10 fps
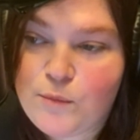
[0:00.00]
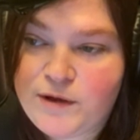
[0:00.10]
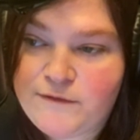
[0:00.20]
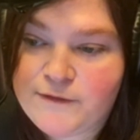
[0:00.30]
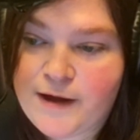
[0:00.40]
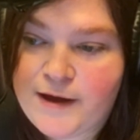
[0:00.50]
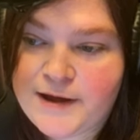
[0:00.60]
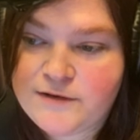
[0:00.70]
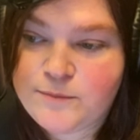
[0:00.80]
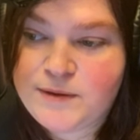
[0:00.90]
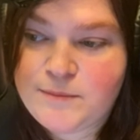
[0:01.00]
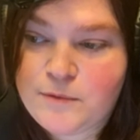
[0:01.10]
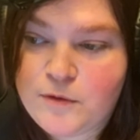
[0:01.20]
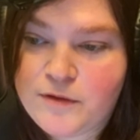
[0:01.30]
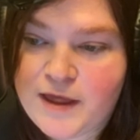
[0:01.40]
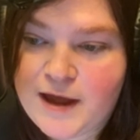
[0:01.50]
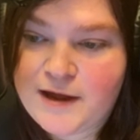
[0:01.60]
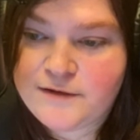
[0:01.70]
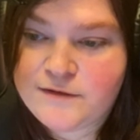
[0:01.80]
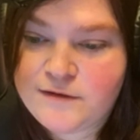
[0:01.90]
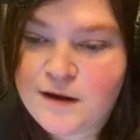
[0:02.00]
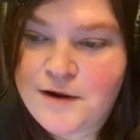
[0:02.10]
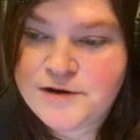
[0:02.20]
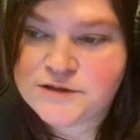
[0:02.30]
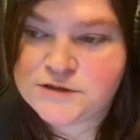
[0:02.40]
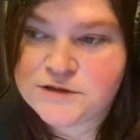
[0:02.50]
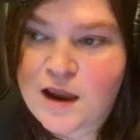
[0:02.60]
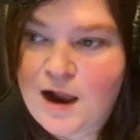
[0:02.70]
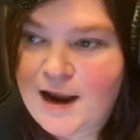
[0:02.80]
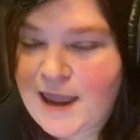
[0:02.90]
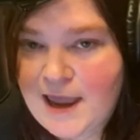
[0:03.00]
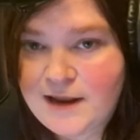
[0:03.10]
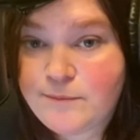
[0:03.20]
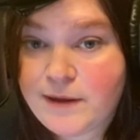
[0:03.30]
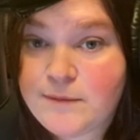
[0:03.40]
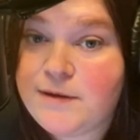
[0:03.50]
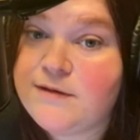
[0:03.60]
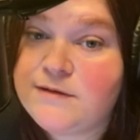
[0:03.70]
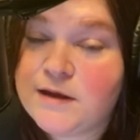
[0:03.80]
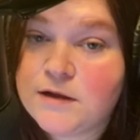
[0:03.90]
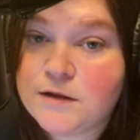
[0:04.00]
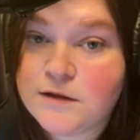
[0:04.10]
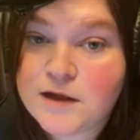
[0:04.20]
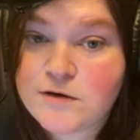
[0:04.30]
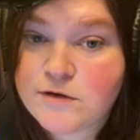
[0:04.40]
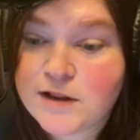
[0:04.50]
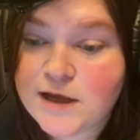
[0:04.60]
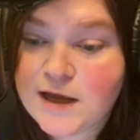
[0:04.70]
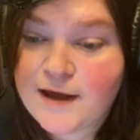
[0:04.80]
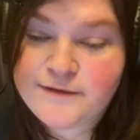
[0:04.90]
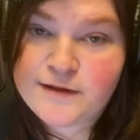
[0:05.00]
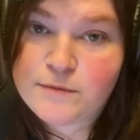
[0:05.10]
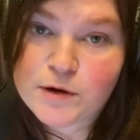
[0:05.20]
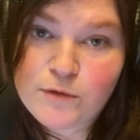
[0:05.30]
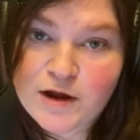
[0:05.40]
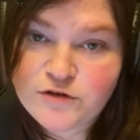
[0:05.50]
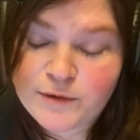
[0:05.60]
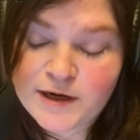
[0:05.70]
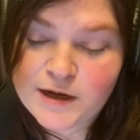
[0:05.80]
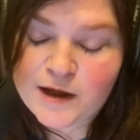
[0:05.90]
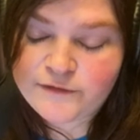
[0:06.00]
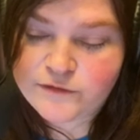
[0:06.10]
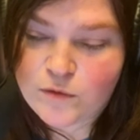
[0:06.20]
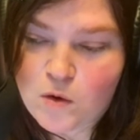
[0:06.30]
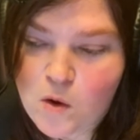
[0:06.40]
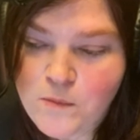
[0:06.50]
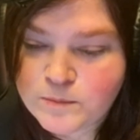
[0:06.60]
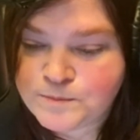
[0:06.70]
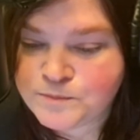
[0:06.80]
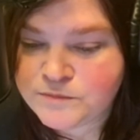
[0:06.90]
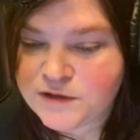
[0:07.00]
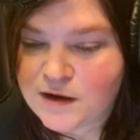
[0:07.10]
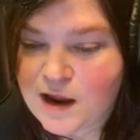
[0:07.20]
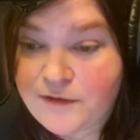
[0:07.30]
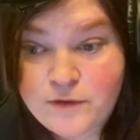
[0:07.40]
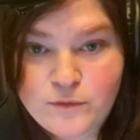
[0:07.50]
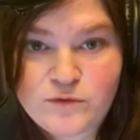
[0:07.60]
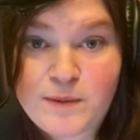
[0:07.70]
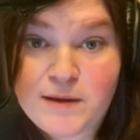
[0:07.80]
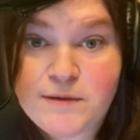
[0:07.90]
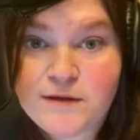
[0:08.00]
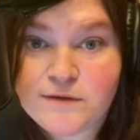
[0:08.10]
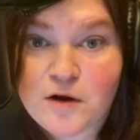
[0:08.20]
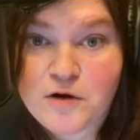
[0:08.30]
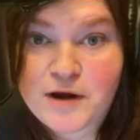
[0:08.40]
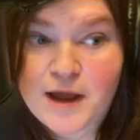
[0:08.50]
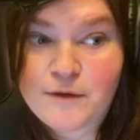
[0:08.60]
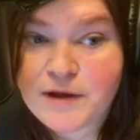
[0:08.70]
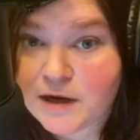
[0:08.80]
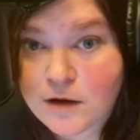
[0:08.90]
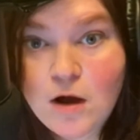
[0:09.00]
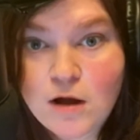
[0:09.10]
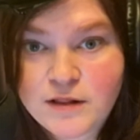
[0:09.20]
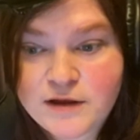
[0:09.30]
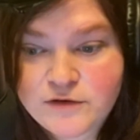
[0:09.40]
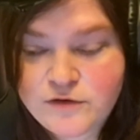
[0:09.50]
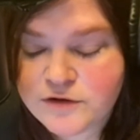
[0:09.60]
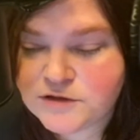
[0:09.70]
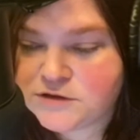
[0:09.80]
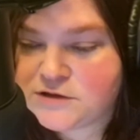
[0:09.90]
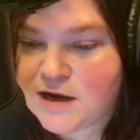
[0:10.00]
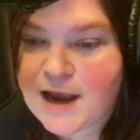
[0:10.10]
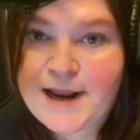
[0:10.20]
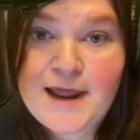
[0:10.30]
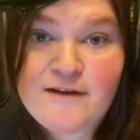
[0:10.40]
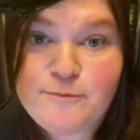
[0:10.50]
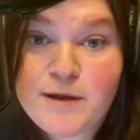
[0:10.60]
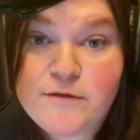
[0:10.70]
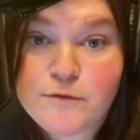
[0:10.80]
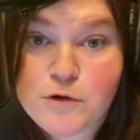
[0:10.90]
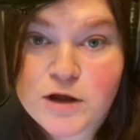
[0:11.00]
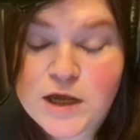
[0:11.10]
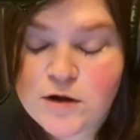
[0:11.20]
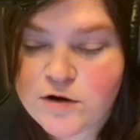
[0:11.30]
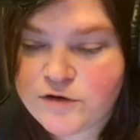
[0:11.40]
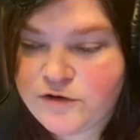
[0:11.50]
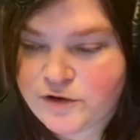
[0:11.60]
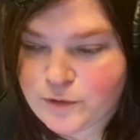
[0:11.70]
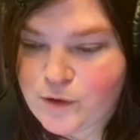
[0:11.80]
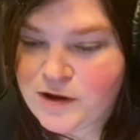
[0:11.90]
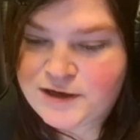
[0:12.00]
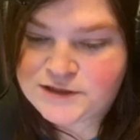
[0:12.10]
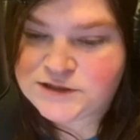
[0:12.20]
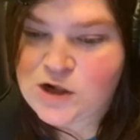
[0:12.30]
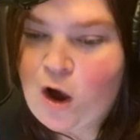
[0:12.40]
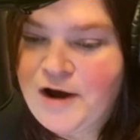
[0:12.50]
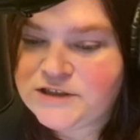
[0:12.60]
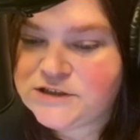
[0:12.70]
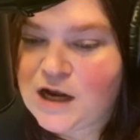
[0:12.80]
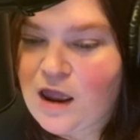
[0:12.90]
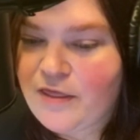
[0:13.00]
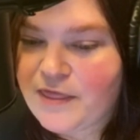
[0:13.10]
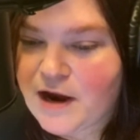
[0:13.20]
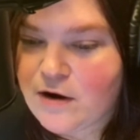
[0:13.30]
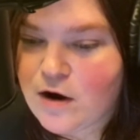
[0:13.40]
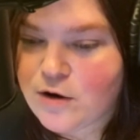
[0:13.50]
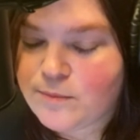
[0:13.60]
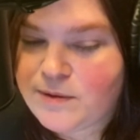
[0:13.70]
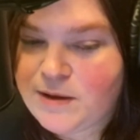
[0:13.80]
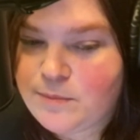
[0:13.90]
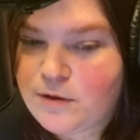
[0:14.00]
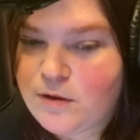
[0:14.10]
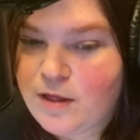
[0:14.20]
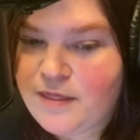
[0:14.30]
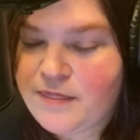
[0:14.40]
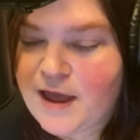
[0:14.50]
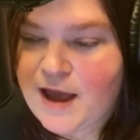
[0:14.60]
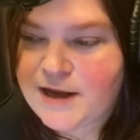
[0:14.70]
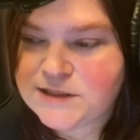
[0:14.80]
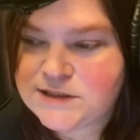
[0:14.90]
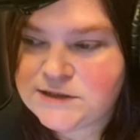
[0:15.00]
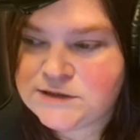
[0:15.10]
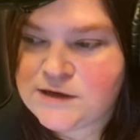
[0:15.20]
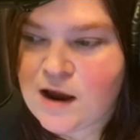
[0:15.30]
we've got people that had babies literally as they were graduating high school, and those babies are now in college and have been for a year or two. There are people that,